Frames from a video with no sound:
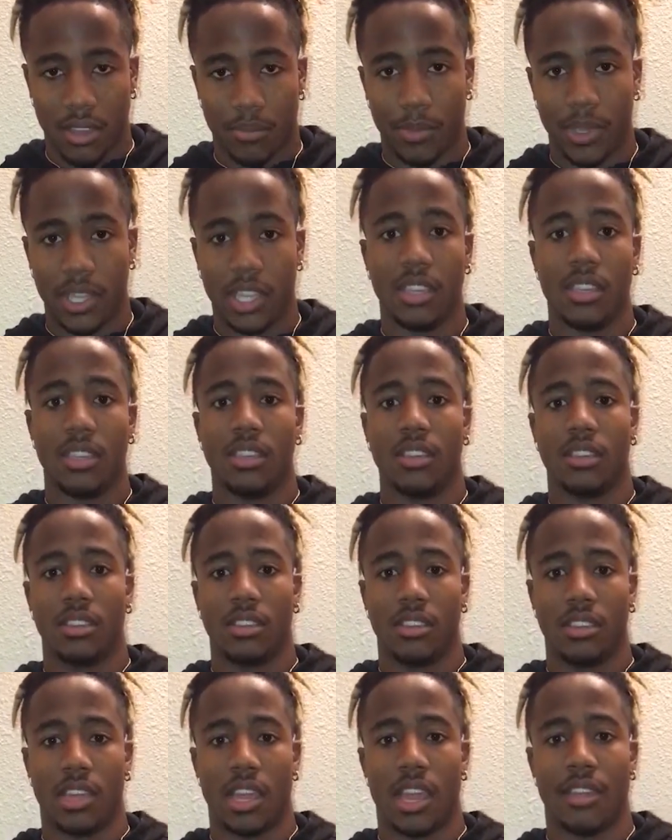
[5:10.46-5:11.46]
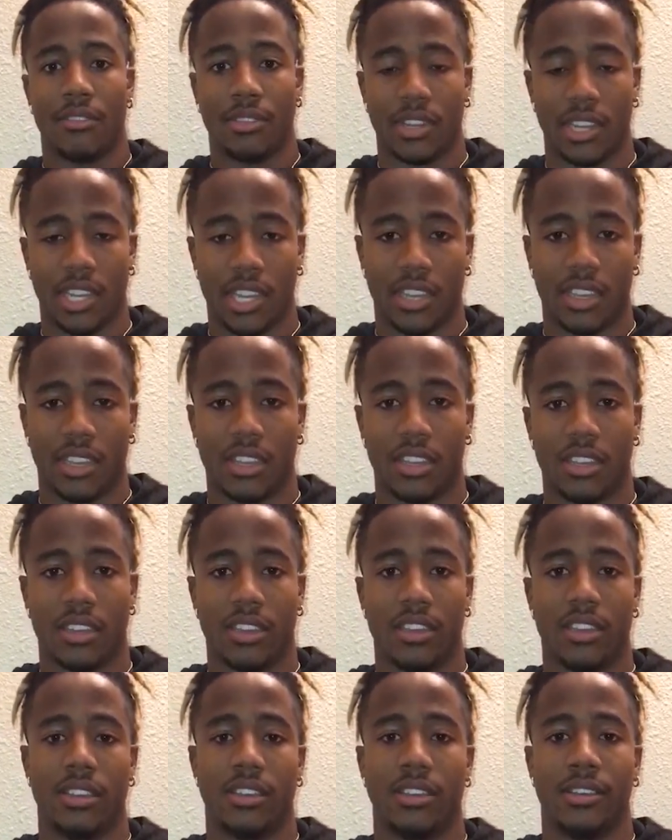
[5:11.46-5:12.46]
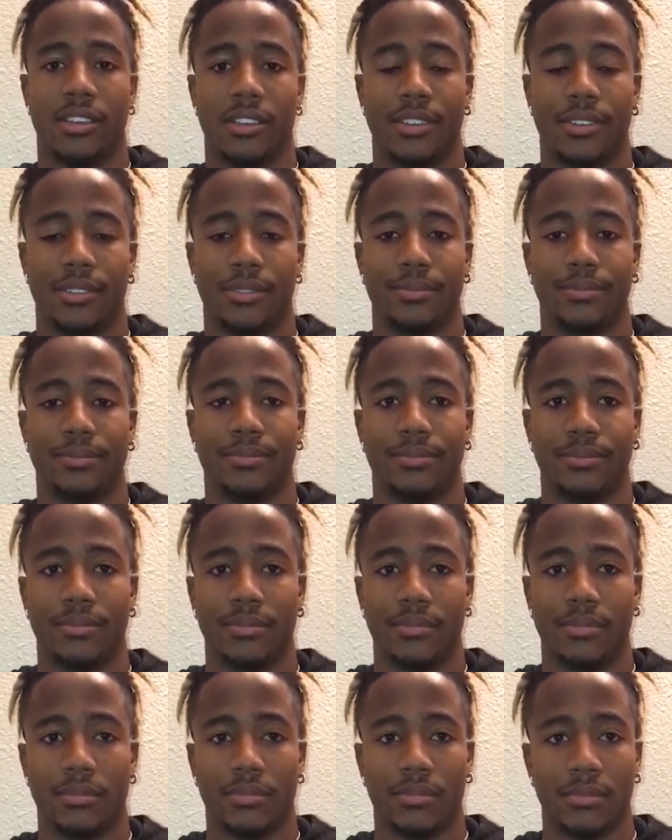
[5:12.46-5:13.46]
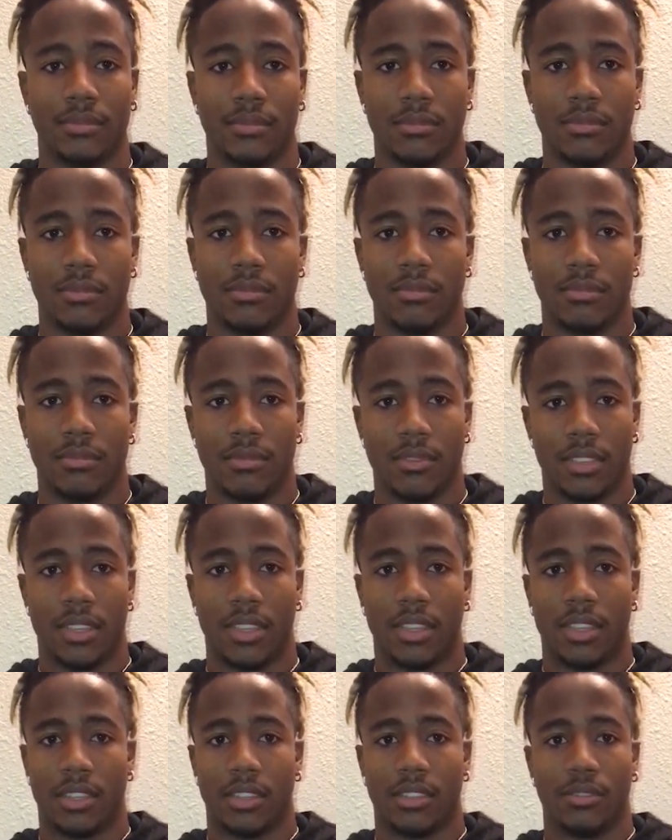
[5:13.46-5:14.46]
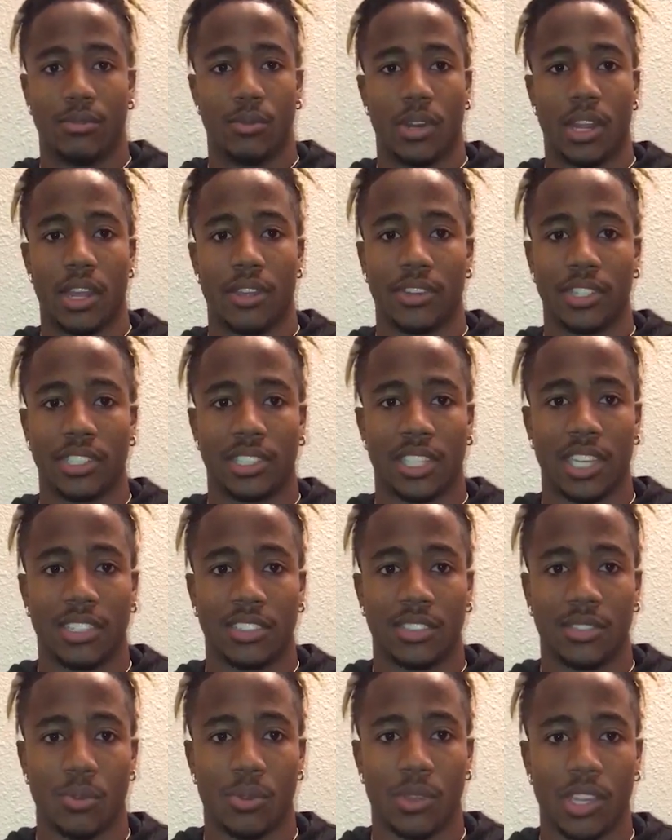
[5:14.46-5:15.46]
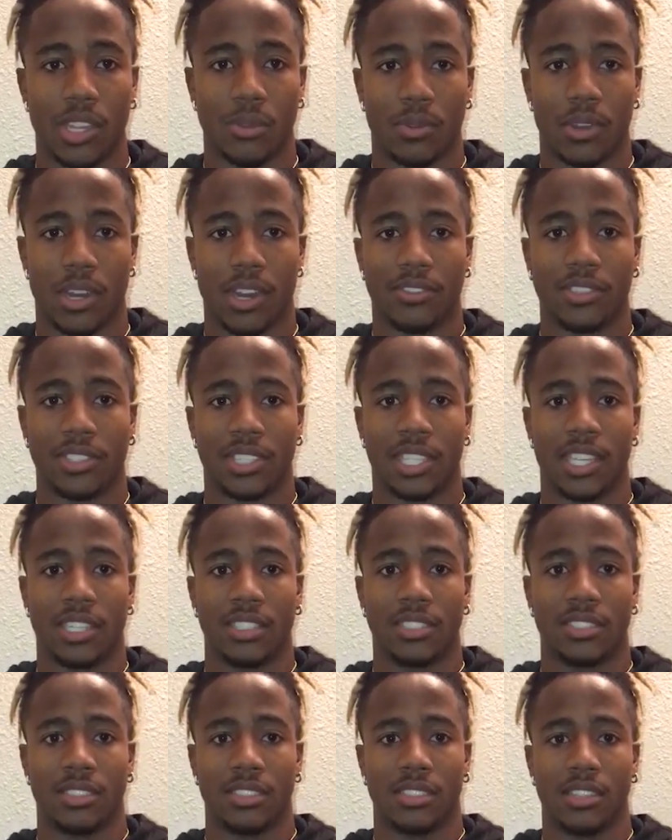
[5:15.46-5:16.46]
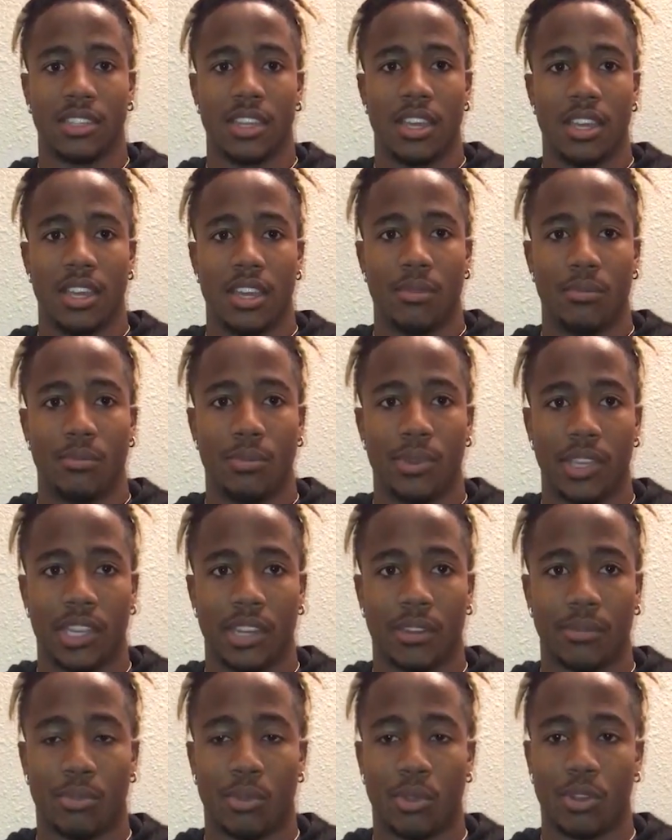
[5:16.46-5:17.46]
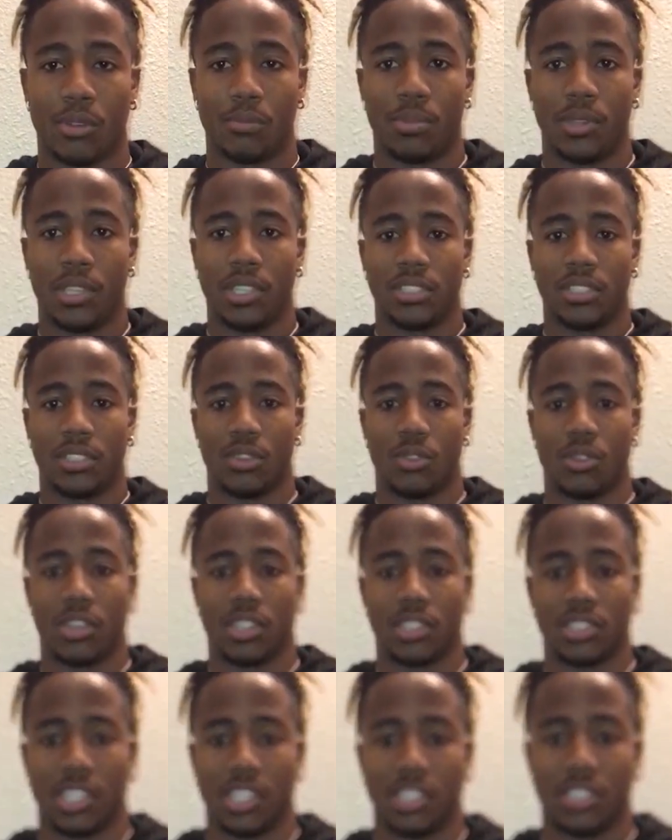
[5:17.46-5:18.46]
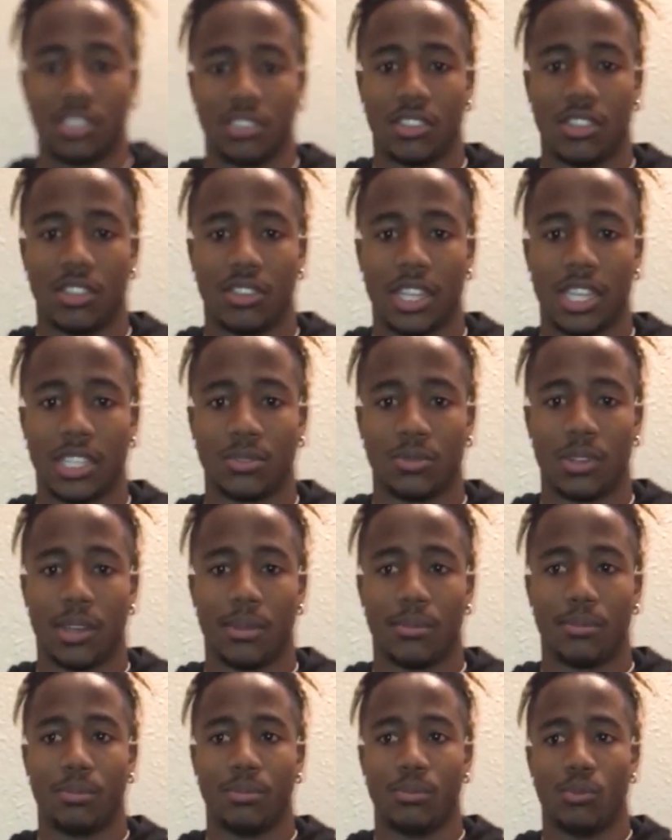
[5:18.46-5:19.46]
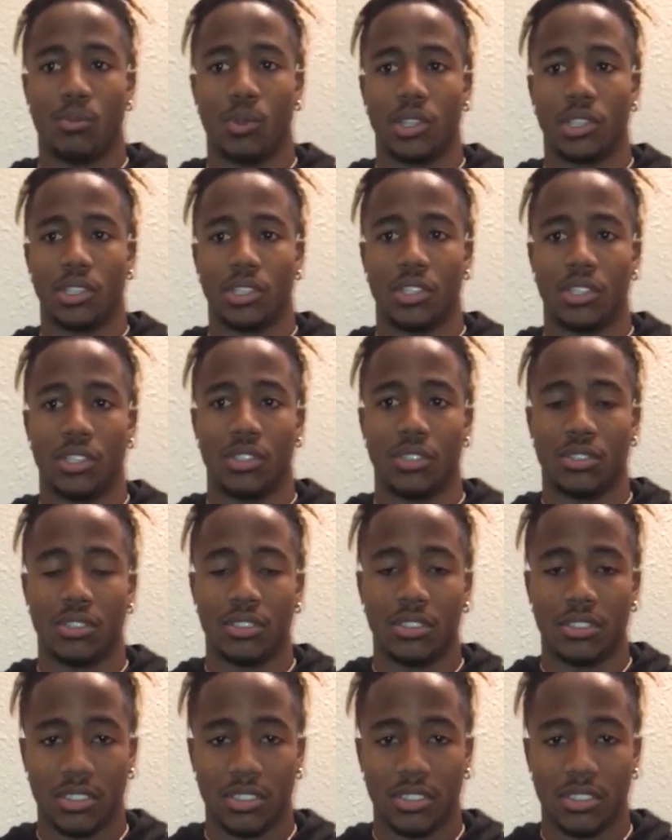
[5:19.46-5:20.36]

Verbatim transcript: me every day. Um, and whatever it takes to win or whatever it takes to be an important piece in the organization, you know, that's what I'm willing to do.